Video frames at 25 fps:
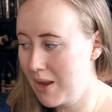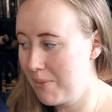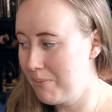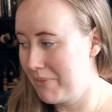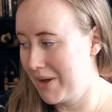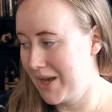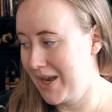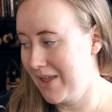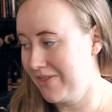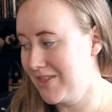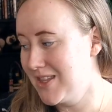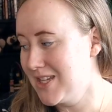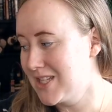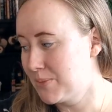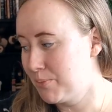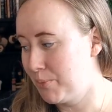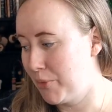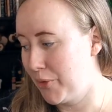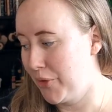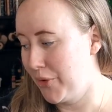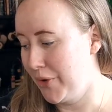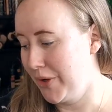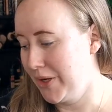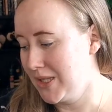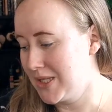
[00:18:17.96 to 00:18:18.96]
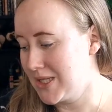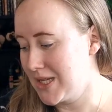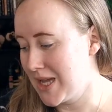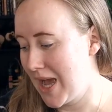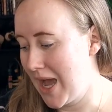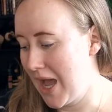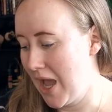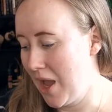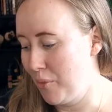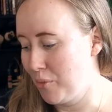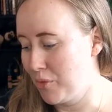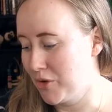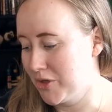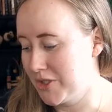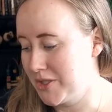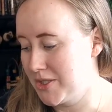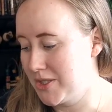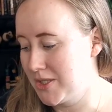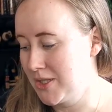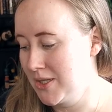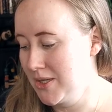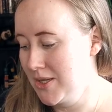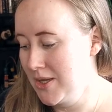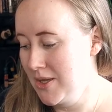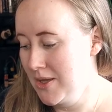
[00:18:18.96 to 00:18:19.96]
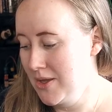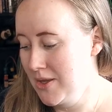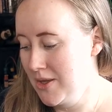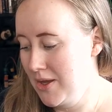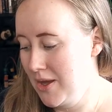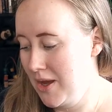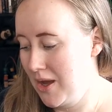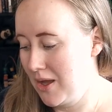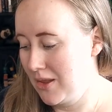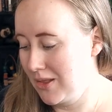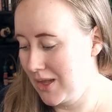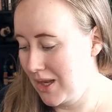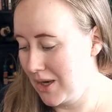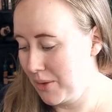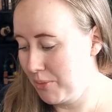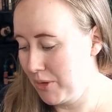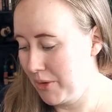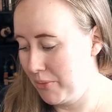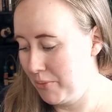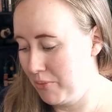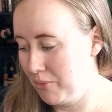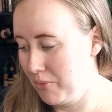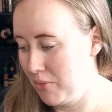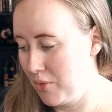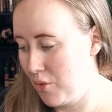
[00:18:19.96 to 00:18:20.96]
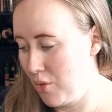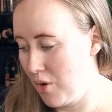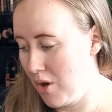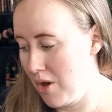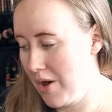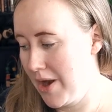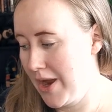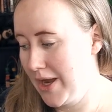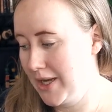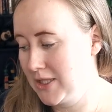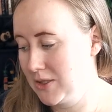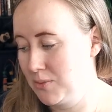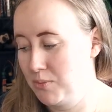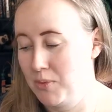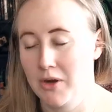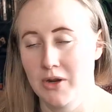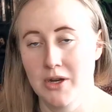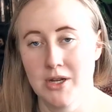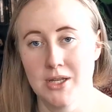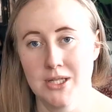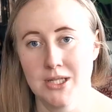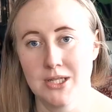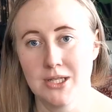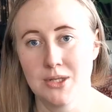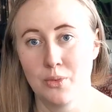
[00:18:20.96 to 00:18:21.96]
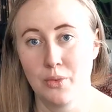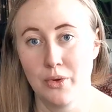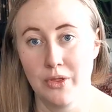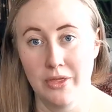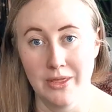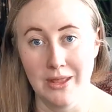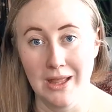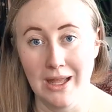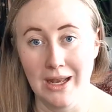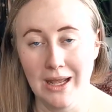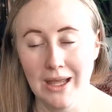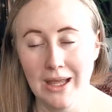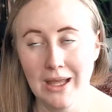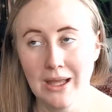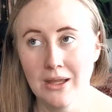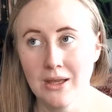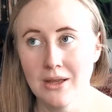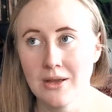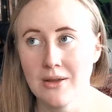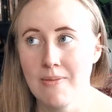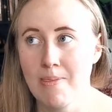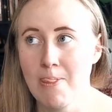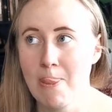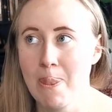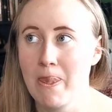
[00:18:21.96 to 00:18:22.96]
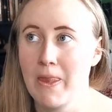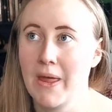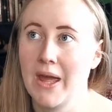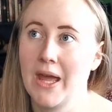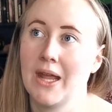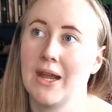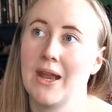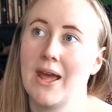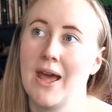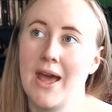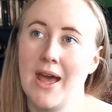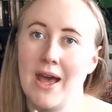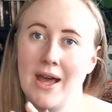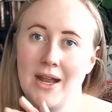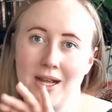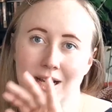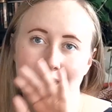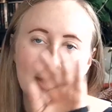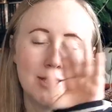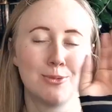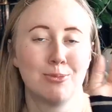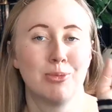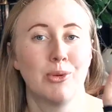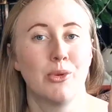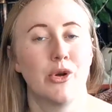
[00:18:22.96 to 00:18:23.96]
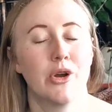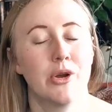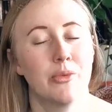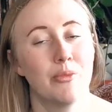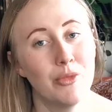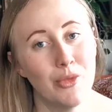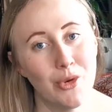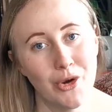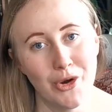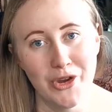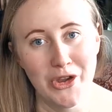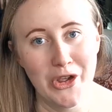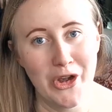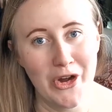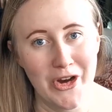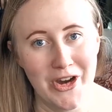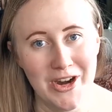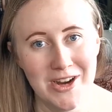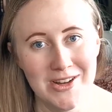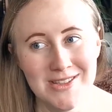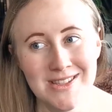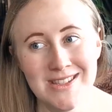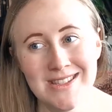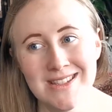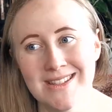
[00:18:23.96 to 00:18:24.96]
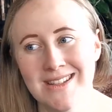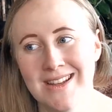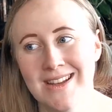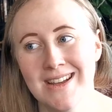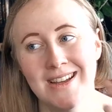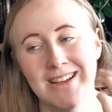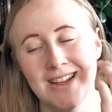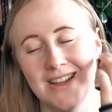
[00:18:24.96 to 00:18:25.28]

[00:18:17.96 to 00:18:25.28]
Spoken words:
But at this point, I was a little bit more experienced with knitting and had explored more yarns.